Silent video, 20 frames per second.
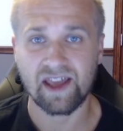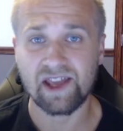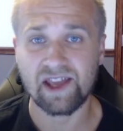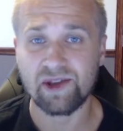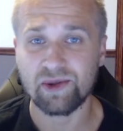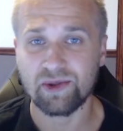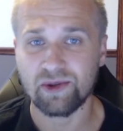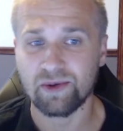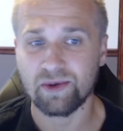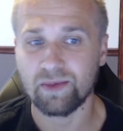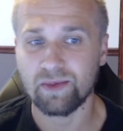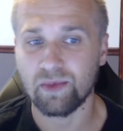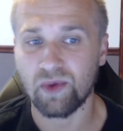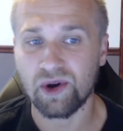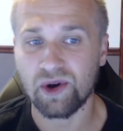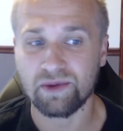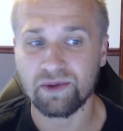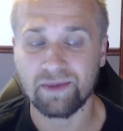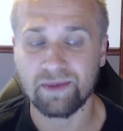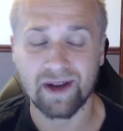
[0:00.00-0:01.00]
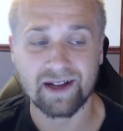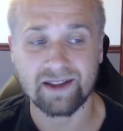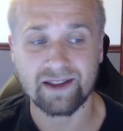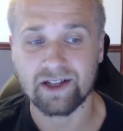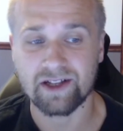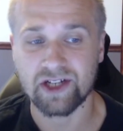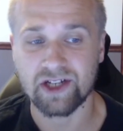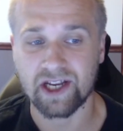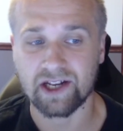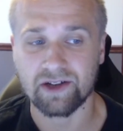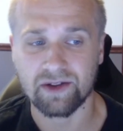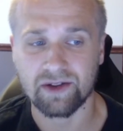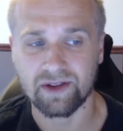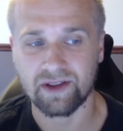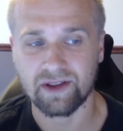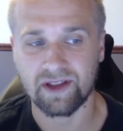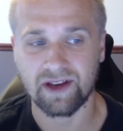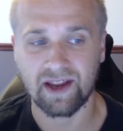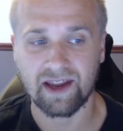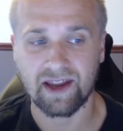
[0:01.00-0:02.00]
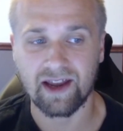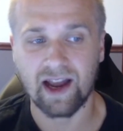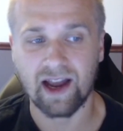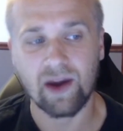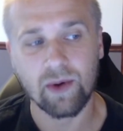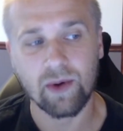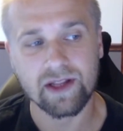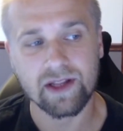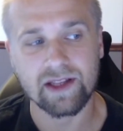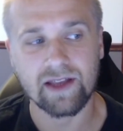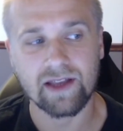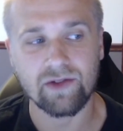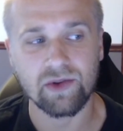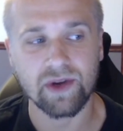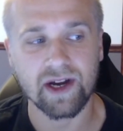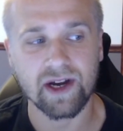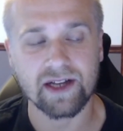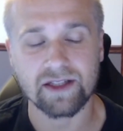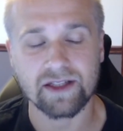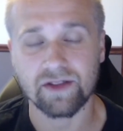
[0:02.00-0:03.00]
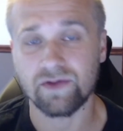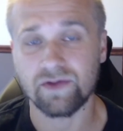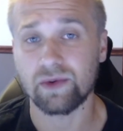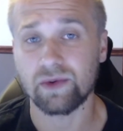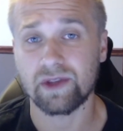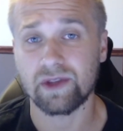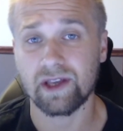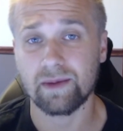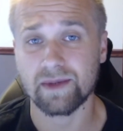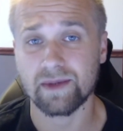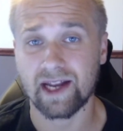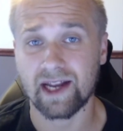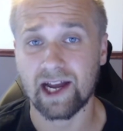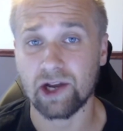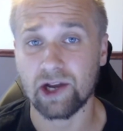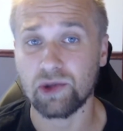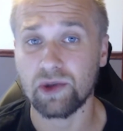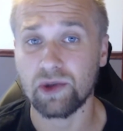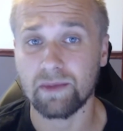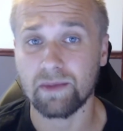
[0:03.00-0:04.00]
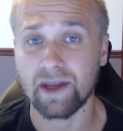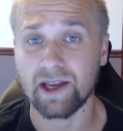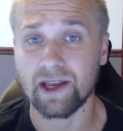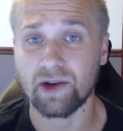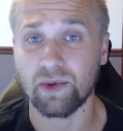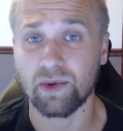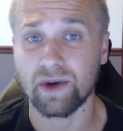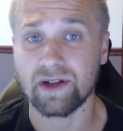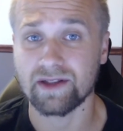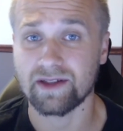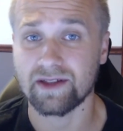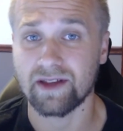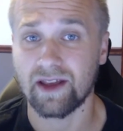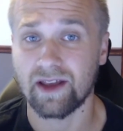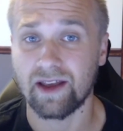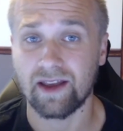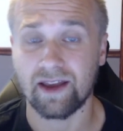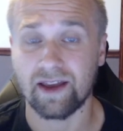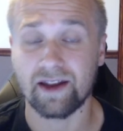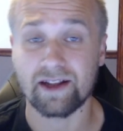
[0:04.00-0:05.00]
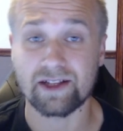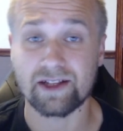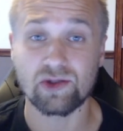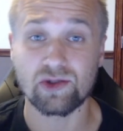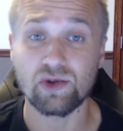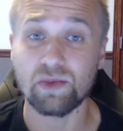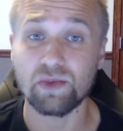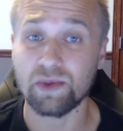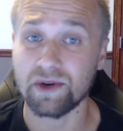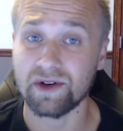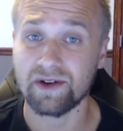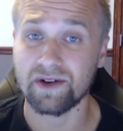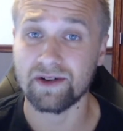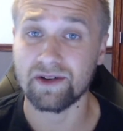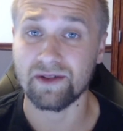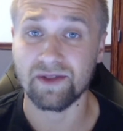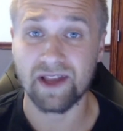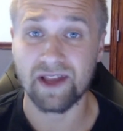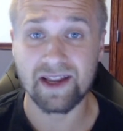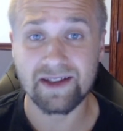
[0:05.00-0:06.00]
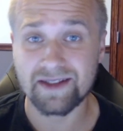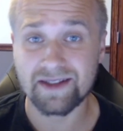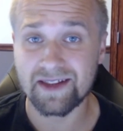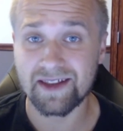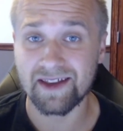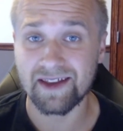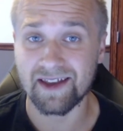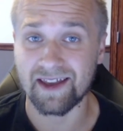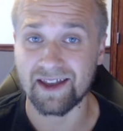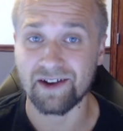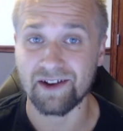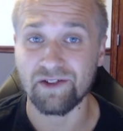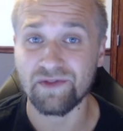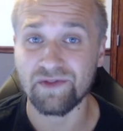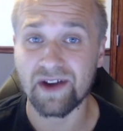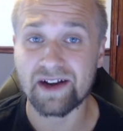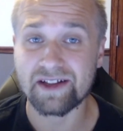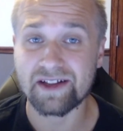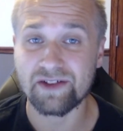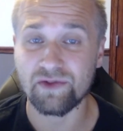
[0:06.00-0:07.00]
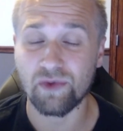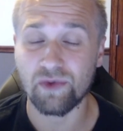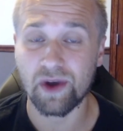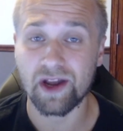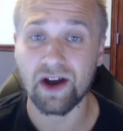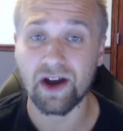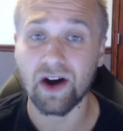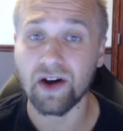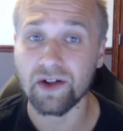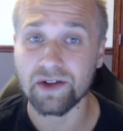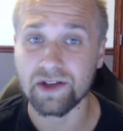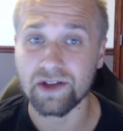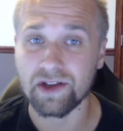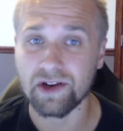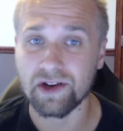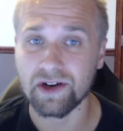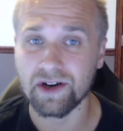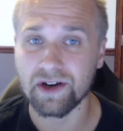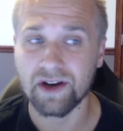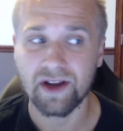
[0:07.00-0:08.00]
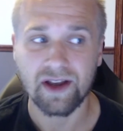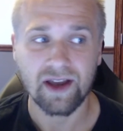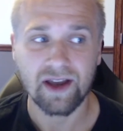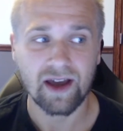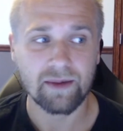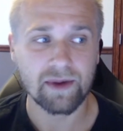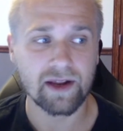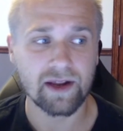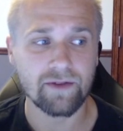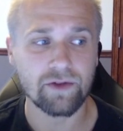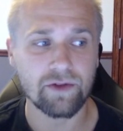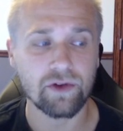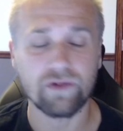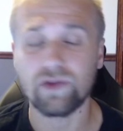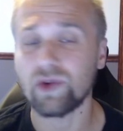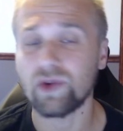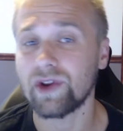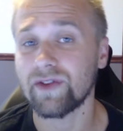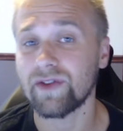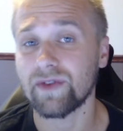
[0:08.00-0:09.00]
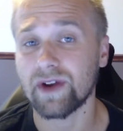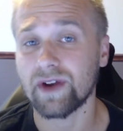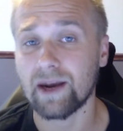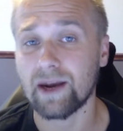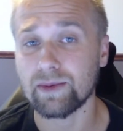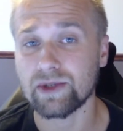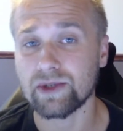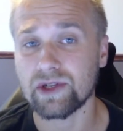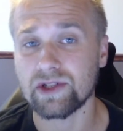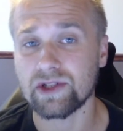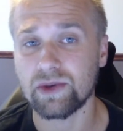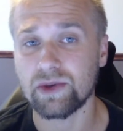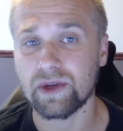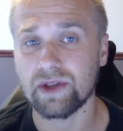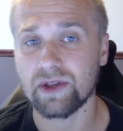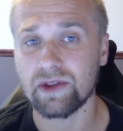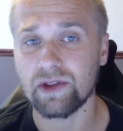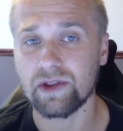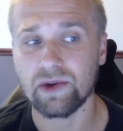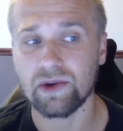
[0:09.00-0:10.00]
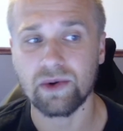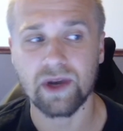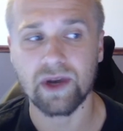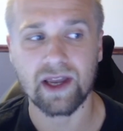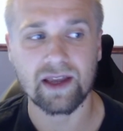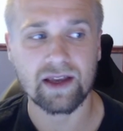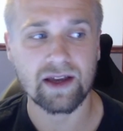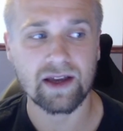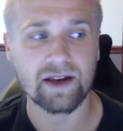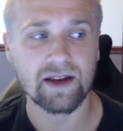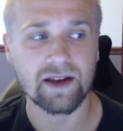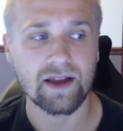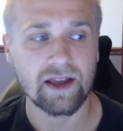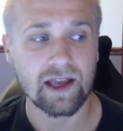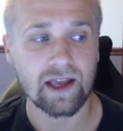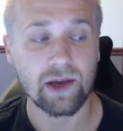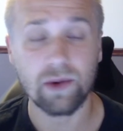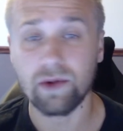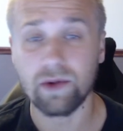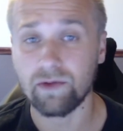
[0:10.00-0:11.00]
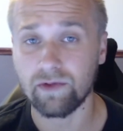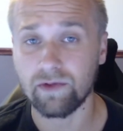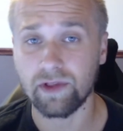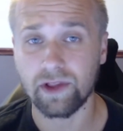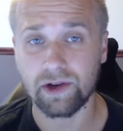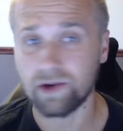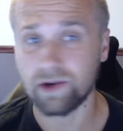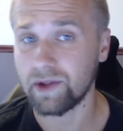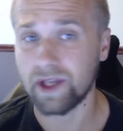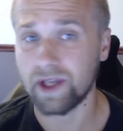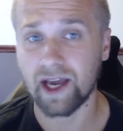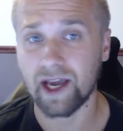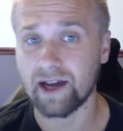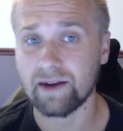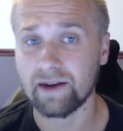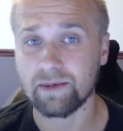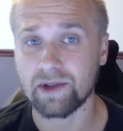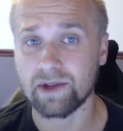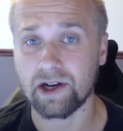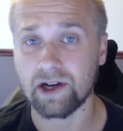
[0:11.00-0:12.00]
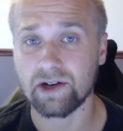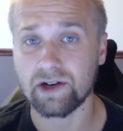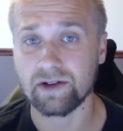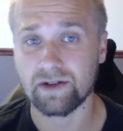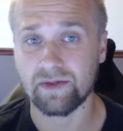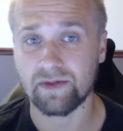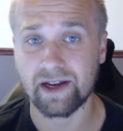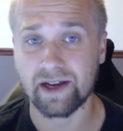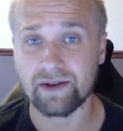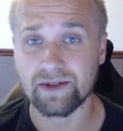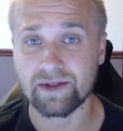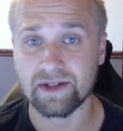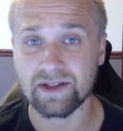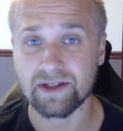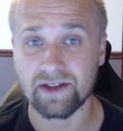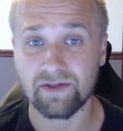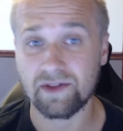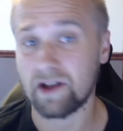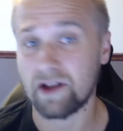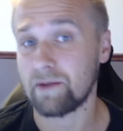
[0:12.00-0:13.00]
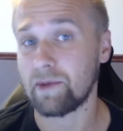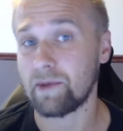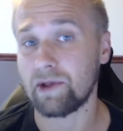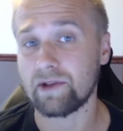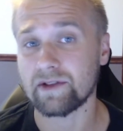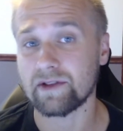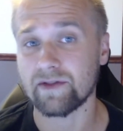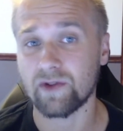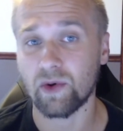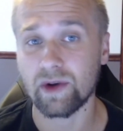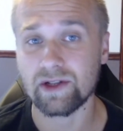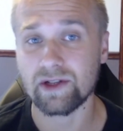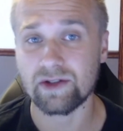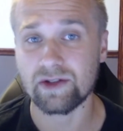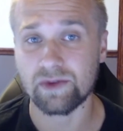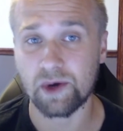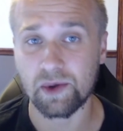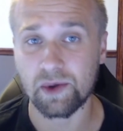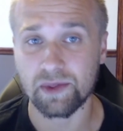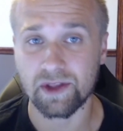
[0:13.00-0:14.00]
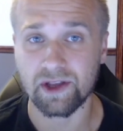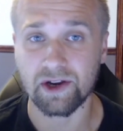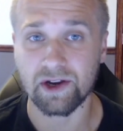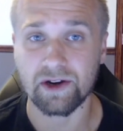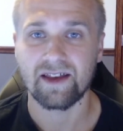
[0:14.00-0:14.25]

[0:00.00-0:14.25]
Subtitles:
YouTube, welcome back to the channel. Today I wanted to give you guys a few tips on how you can make coins in a super lazy and effective way all year. I'm going to give you a few different options you can do, and it will literally add up to hundreds of thousands if not millions of coins throughout the year.